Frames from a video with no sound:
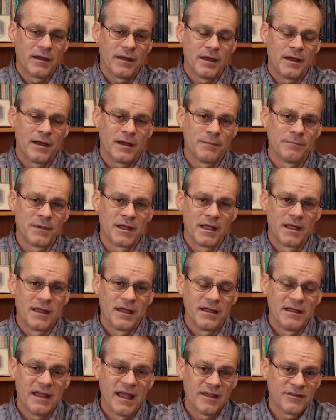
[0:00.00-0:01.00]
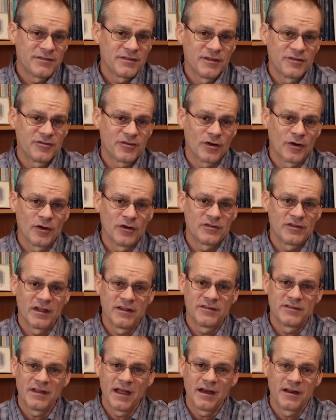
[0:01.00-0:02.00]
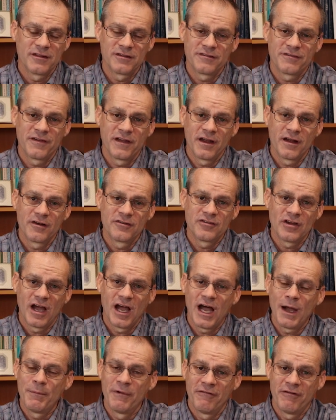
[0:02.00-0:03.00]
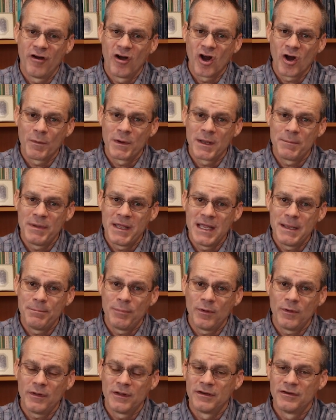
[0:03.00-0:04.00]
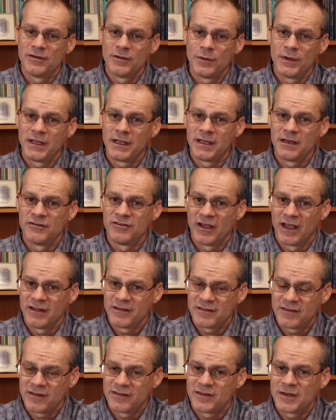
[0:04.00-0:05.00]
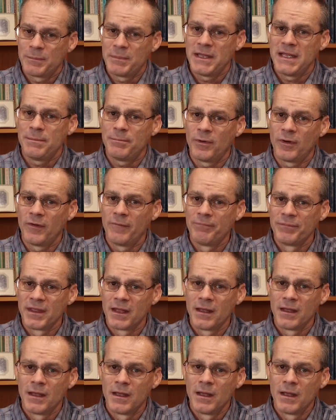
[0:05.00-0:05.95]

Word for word: Um, yes, the church has done its fair job of harming people and doing injustice to people,